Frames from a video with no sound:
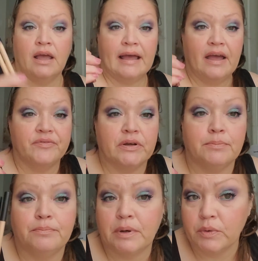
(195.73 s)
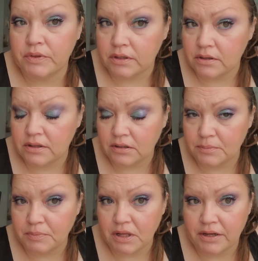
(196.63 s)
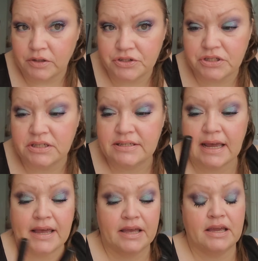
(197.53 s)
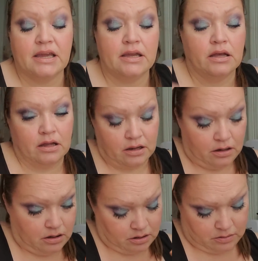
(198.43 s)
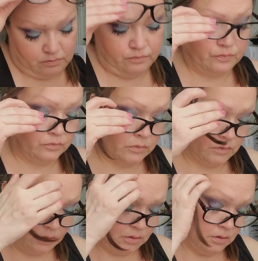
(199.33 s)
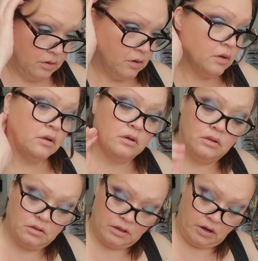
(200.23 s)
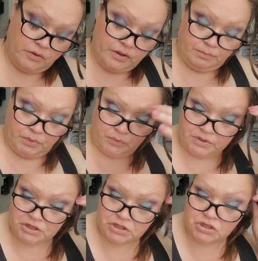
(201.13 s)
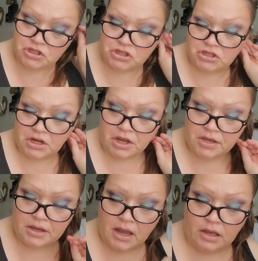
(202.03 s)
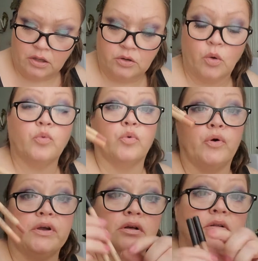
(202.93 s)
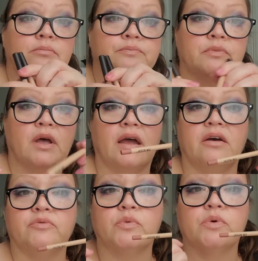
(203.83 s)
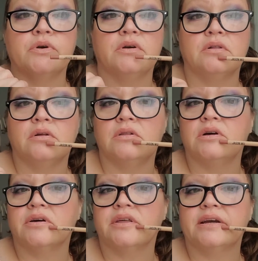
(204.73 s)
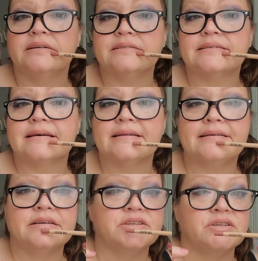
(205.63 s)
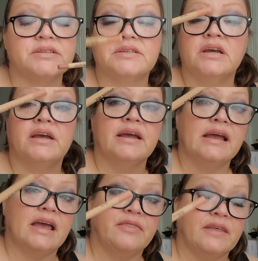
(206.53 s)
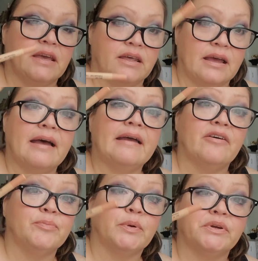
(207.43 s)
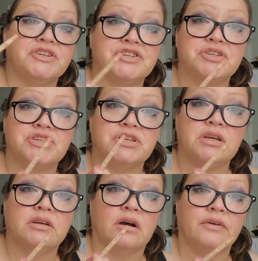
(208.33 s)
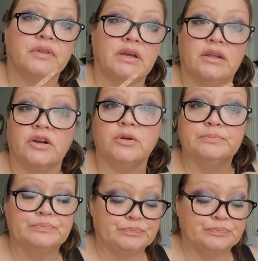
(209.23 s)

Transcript: I have on both the lip liners today. Um, they are in Parisian Chic and Royal. I have Royal along the outside edges, and then I have Parisian Chic on the inner.